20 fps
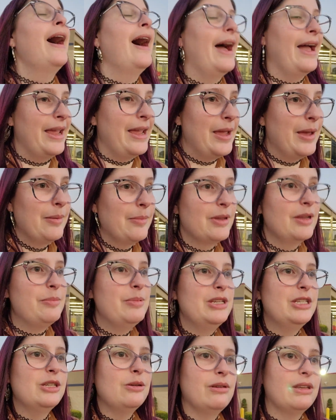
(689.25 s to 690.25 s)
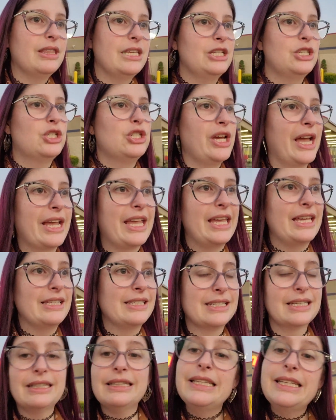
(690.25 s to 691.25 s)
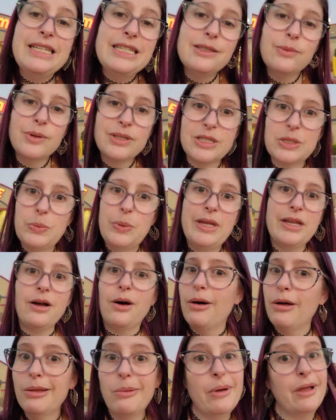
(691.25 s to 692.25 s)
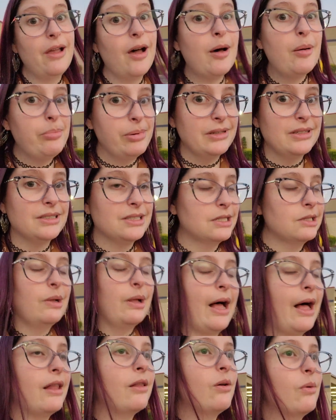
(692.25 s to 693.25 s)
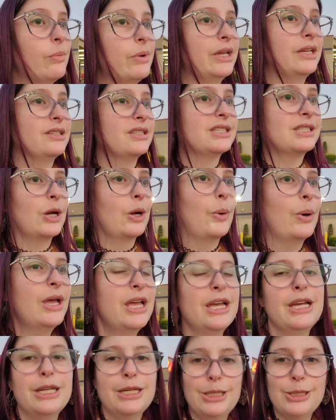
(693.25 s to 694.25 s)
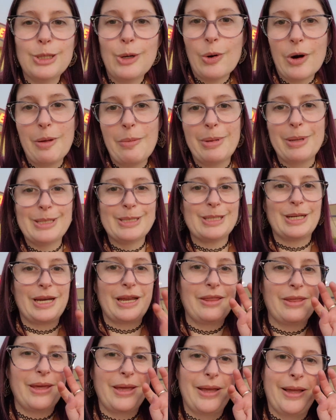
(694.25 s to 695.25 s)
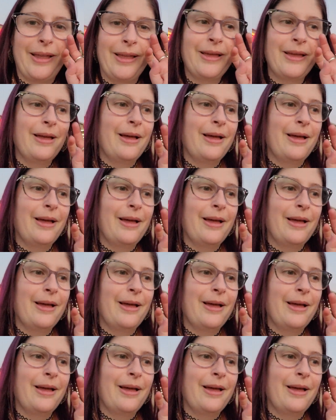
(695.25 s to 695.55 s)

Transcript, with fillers: I am going to be doing these check-ins at least once a week all the way up until Halloween, so you don't want to miss anything.